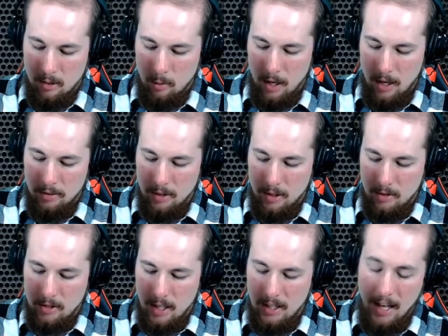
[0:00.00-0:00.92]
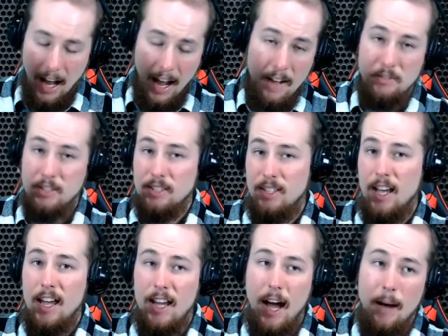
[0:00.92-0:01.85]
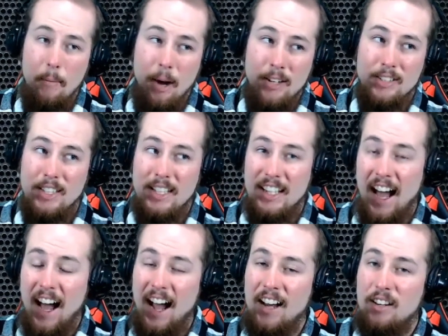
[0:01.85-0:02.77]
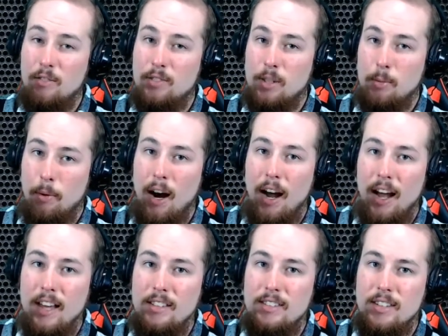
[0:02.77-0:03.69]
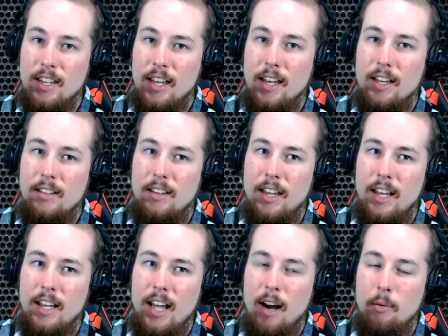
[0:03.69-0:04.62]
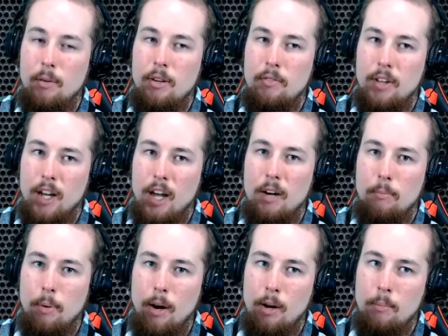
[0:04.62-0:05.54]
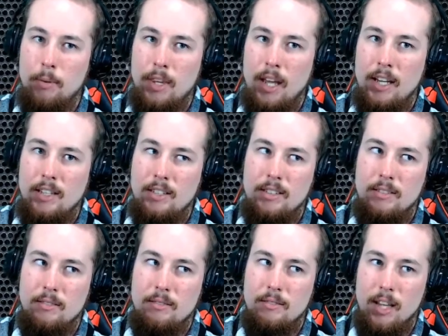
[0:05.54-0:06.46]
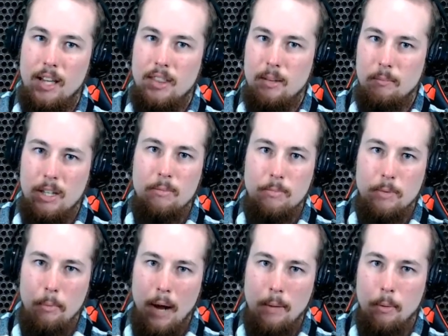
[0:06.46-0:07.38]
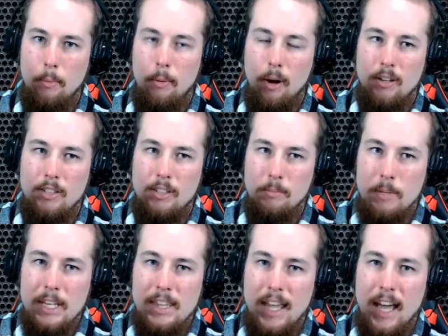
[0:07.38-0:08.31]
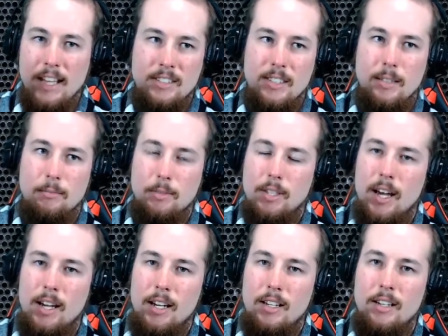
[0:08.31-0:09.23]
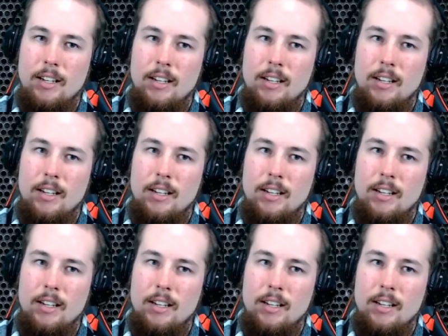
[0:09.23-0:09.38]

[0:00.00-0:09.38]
route that they're taking. I have to say, I'm honestly kind of surprised that they got rid of the gun part, but they let them keep the Bible part. To me, that seems like